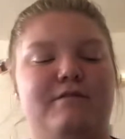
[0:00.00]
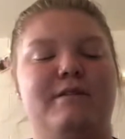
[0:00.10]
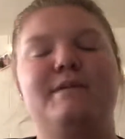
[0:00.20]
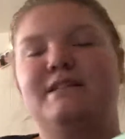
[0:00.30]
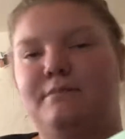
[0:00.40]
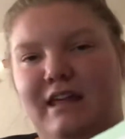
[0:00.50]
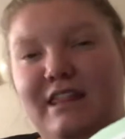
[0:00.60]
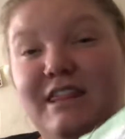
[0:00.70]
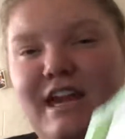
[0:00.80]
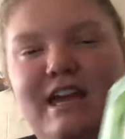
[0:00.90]
really makes them
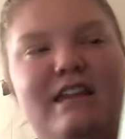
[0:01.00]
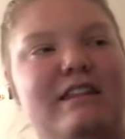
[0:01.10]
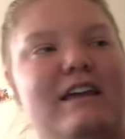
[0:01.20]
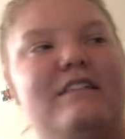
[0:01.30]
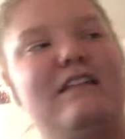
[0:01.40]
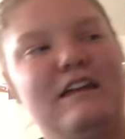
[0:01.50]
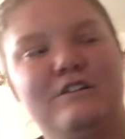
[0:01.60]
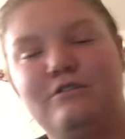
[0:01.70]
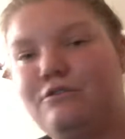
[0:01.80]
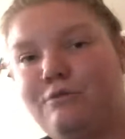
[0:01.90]
like think, and like
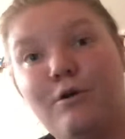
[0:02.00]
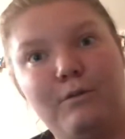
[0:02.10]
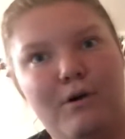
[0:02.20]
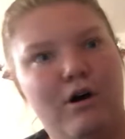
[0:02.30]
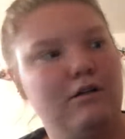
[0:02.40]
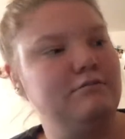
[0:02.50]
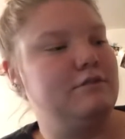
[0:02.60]
they throw the ball.